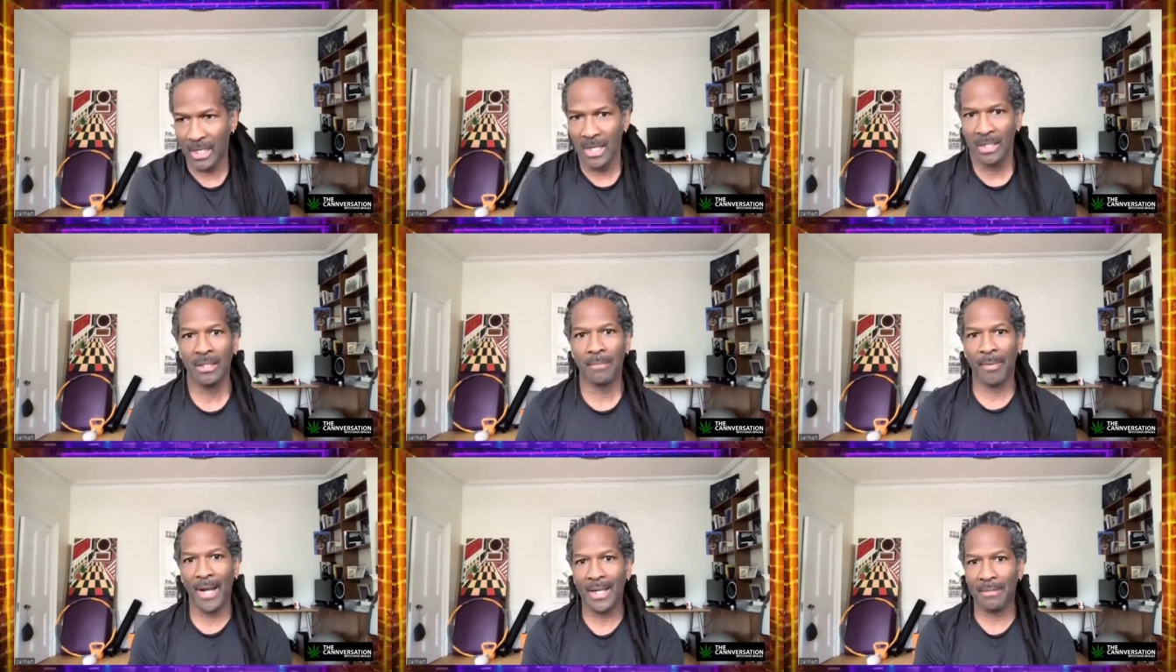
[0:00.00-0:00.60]
The
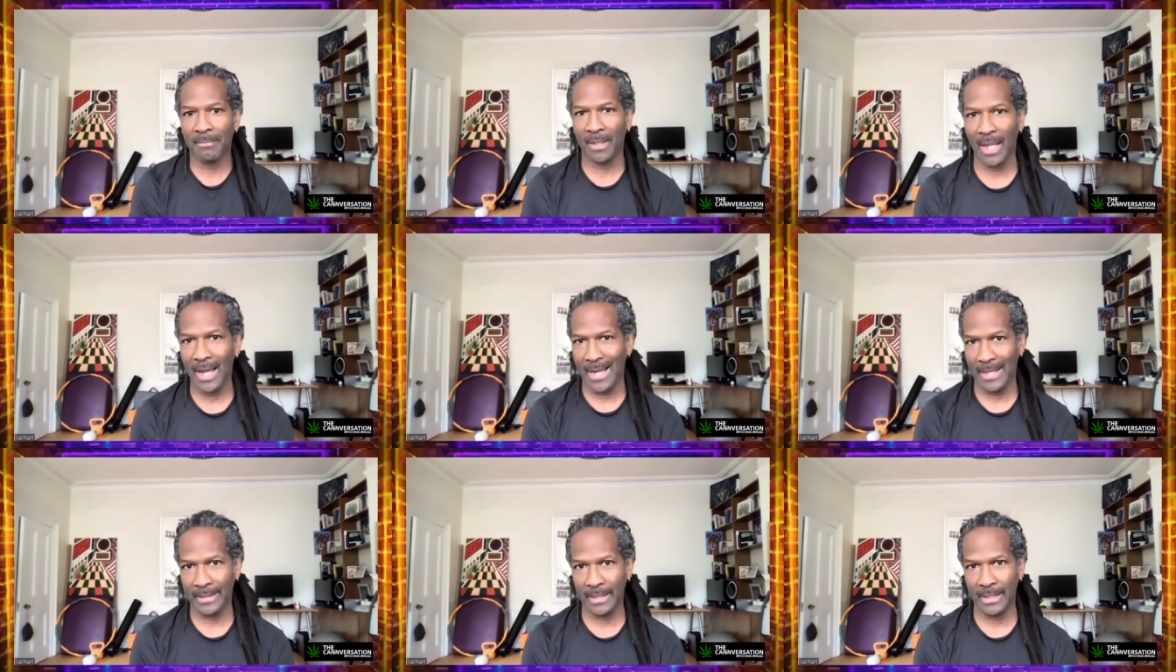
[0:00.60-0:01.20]
bottom
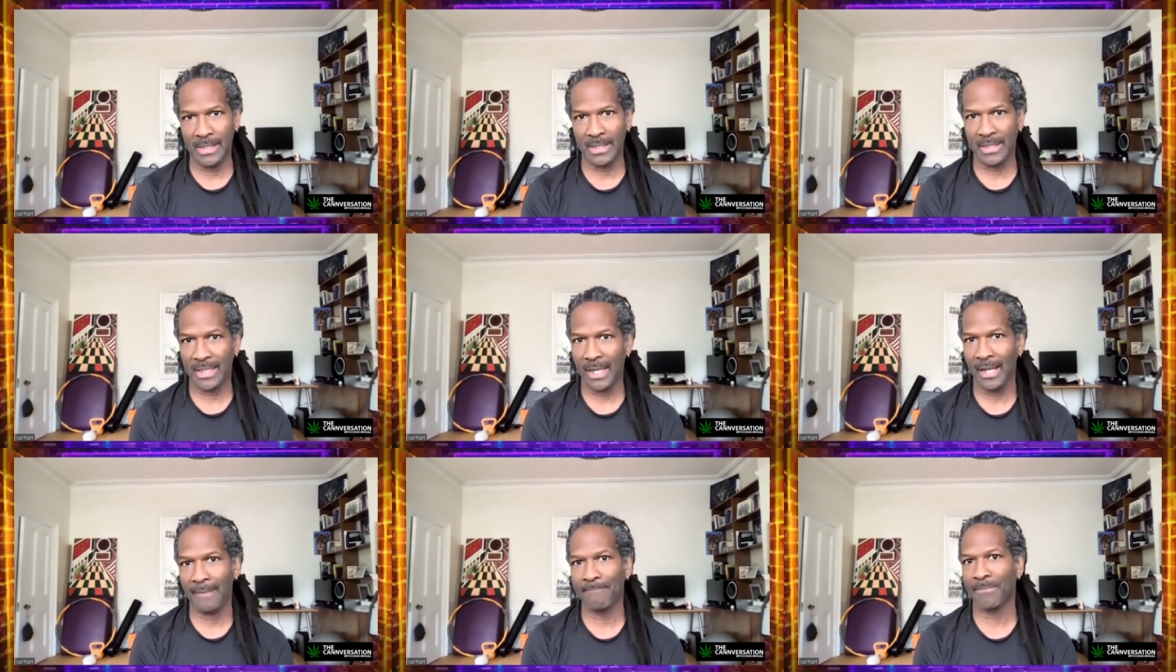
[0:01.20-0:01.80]
line is
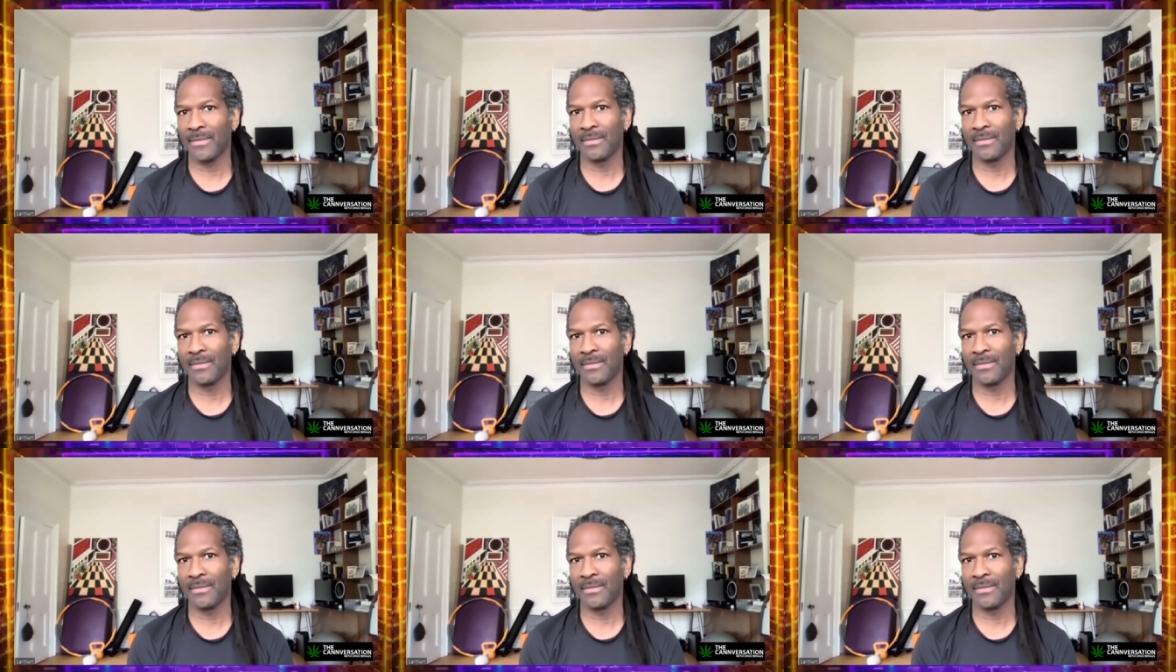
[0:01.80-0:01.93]
that